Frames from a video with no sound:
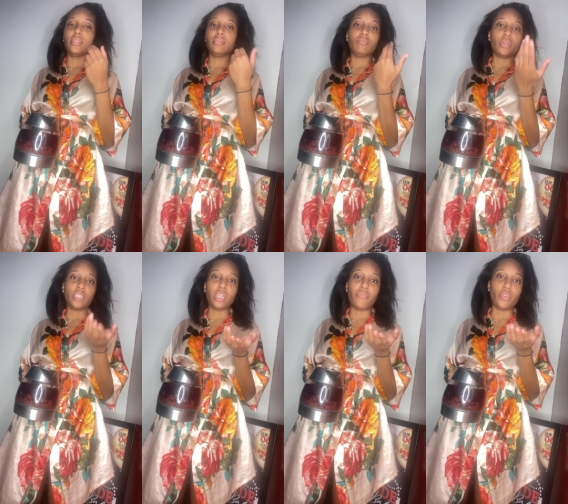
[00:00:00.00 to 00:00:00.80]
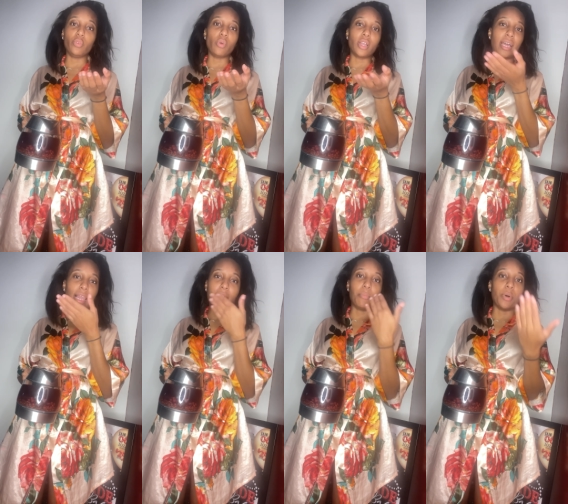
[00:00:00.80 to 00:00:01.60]
which if you are not
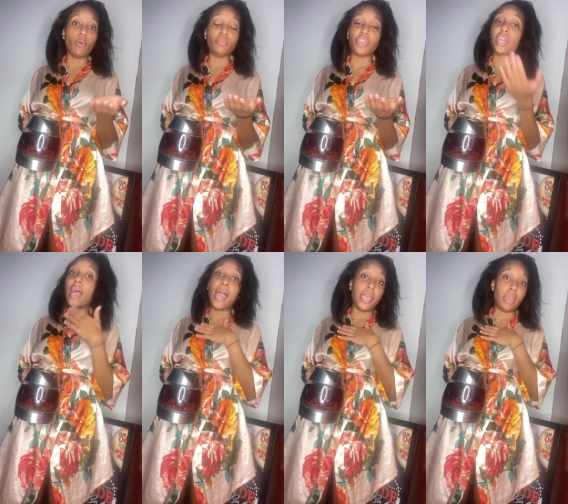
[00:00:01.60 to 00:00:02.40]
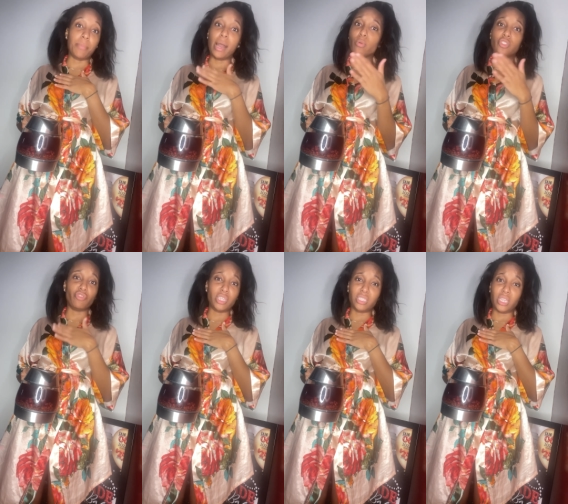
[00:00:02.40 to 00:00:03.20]
like a pulp drinker, I am. I would
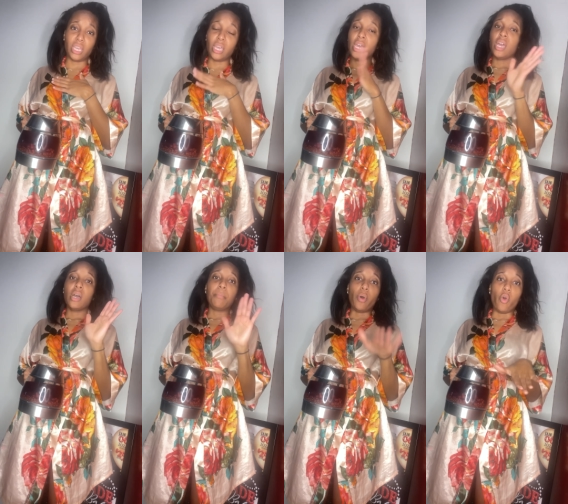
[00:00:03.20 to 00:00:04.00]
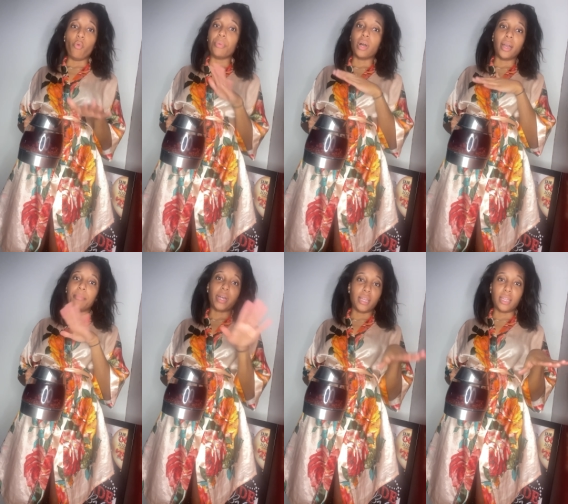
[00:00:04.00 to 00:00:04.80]
drink tea pulp. I'm
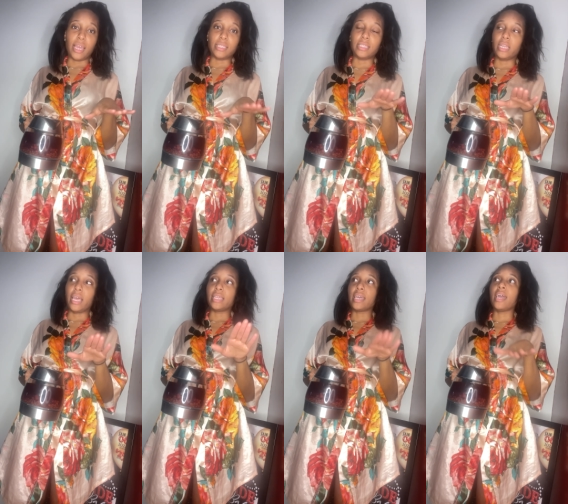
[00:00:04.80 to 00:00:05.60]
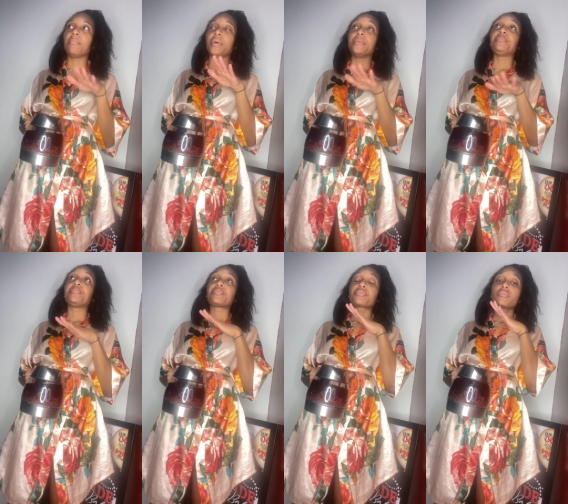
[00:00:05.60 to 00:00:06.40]
kind of nasty like that. But
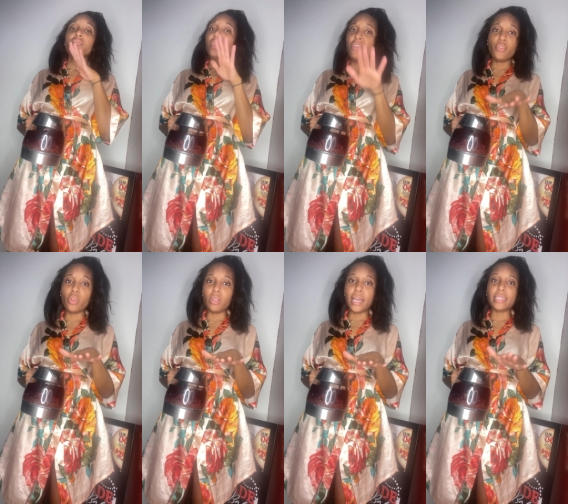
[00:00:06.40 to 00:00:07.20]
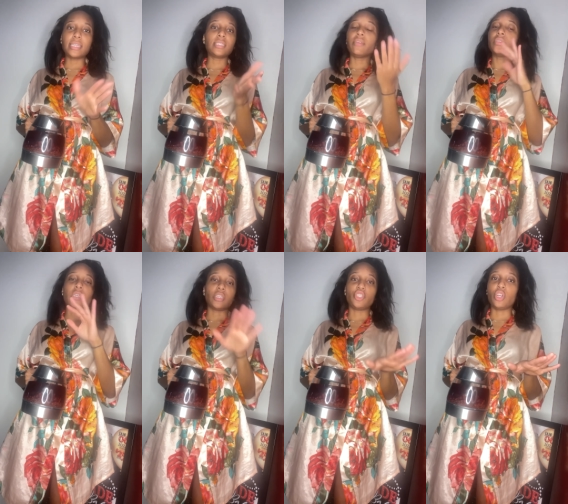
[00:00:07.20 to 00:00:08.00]
if you don't like that stuff, it's
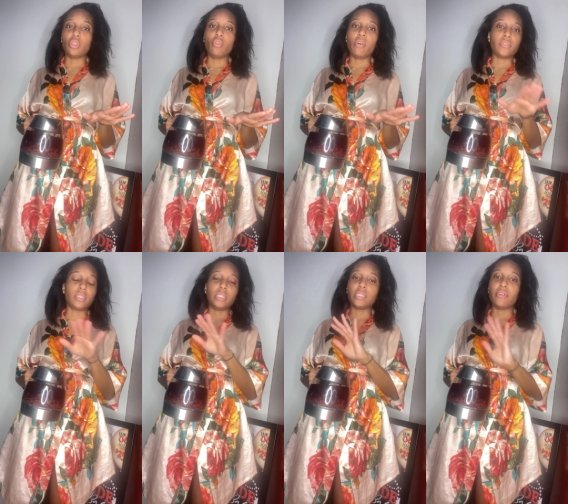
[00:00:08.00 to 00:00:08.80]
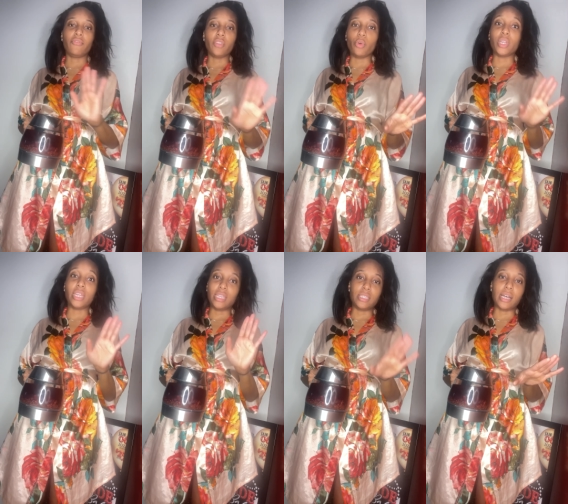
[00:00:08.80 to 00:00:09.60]
going to turn you off to see stuff floating
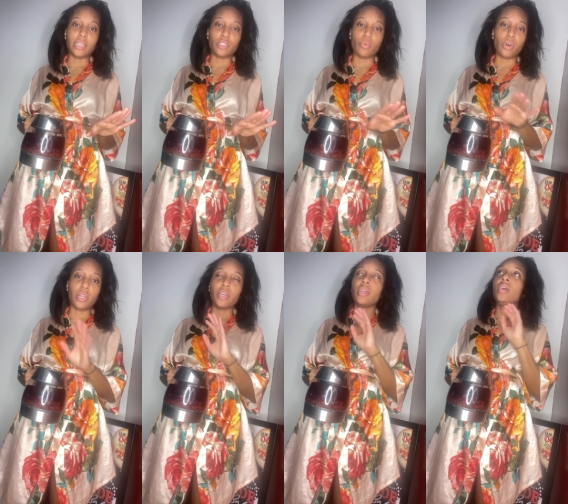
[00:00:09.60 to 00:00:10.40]
inside your water.